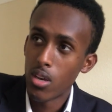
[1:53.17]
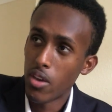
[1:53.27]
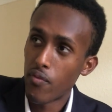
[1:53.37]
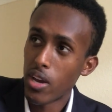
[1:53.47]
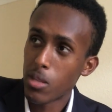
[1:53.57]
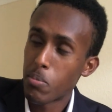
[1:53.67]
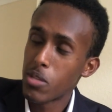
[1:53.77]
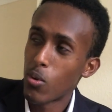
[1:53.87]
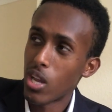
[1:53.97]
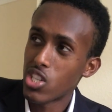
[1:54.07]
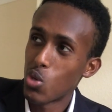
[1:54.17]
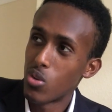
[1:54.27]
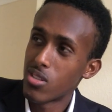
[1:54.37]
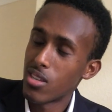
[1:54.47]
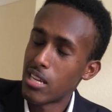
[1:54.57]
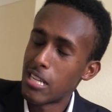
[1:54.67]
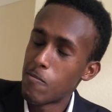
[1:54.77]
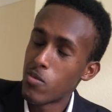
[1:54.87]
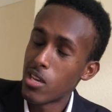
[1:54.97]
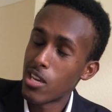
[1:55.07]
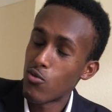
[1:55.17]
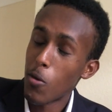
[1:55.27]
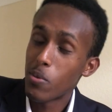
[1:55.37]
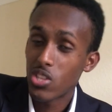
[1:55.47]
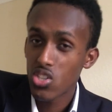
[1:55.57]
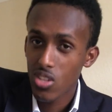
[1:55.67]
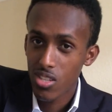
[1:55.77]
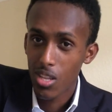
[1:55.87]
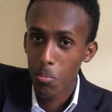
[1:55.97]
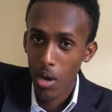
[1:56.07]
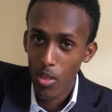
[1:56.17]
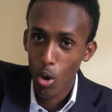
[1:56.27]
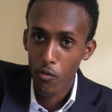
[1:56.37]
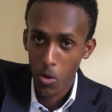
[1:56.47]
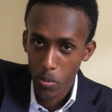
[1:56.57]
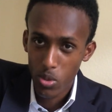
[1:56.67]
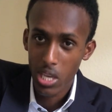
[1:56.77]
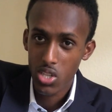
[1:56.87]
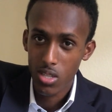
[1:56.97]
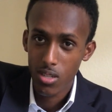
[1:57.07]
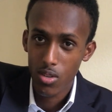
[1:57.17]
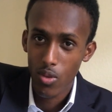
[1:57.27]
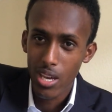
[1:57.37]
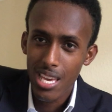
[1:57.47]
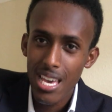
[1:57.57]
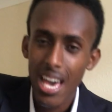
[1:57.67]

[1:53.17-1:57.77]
In fact, Pitbull actually once said, repetition is the mother of reputation, right?